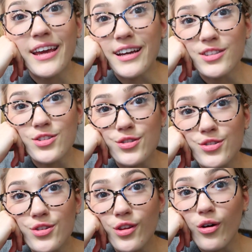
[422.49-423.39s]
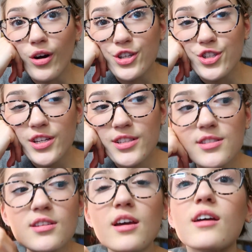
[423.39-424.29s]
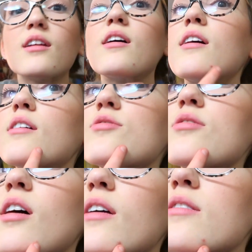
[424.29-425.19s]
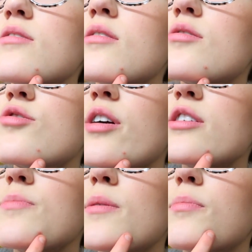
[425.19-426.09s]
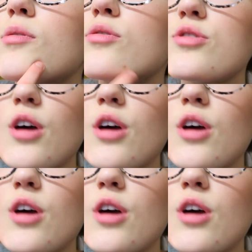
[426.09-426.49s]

the answers to the questions. And I also got this little stress pimple,